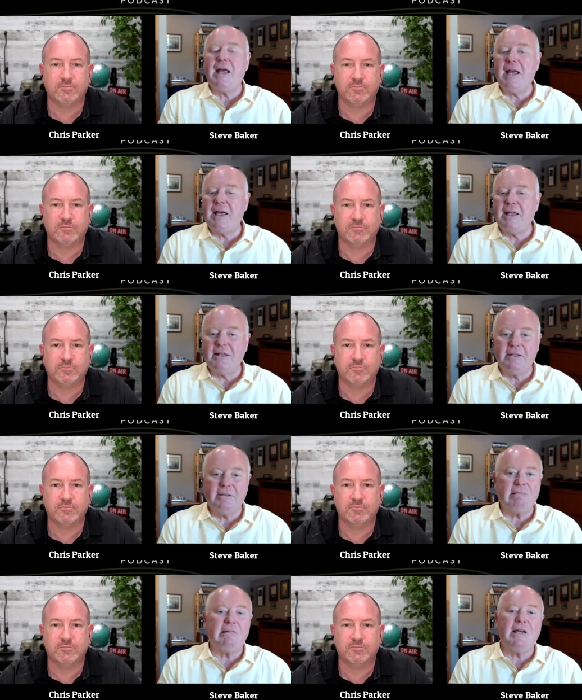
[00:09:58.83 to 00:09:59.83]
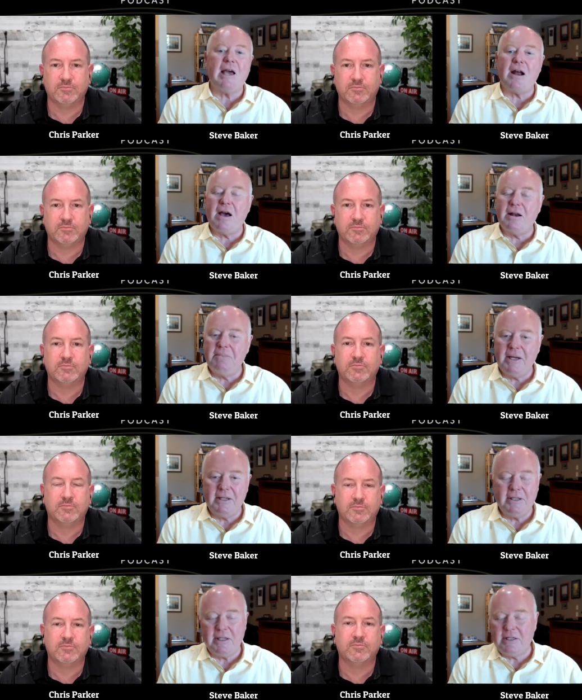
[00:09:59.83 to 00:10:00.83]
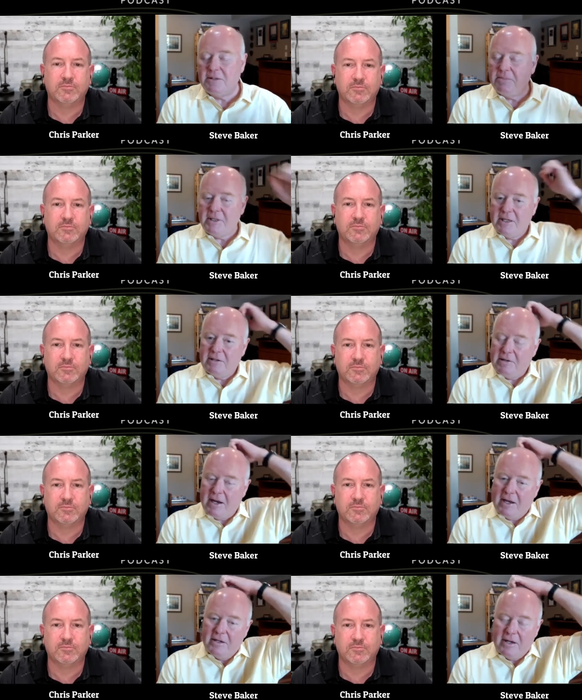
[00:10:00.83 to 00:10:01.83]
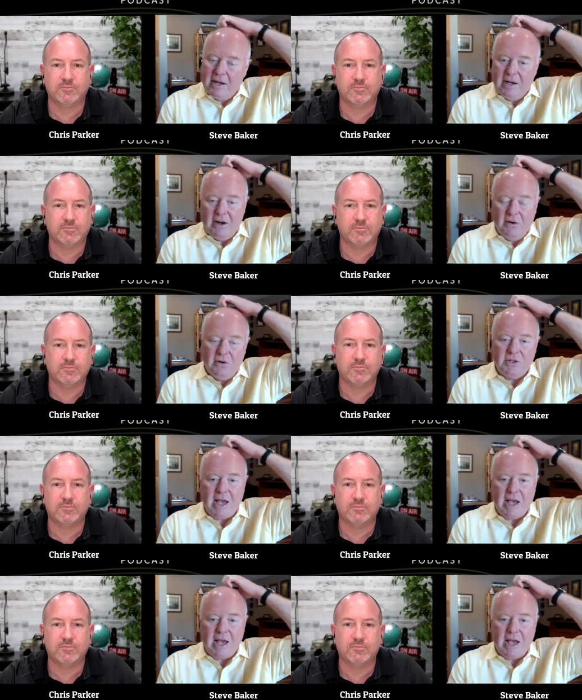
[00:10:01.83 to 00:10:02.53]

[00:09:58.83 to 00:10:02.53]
Speaker 1: and we got automated systems and and and errors